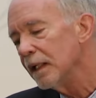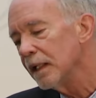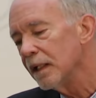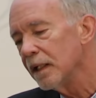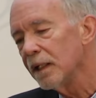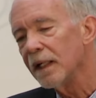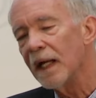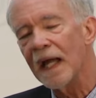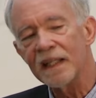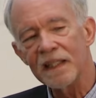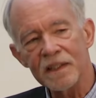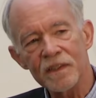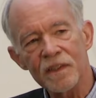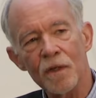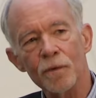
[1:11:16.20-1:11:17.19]
Uh, and
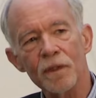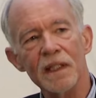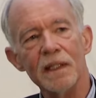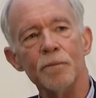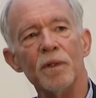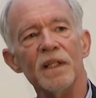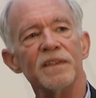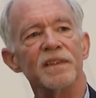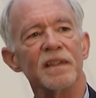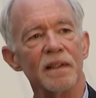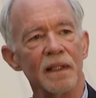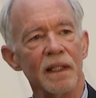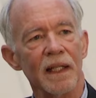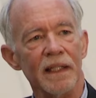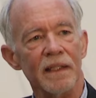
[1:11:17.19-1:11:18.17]
it's only
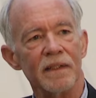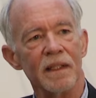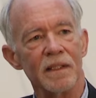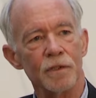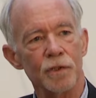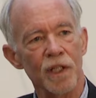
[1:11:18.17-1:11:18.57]
recently that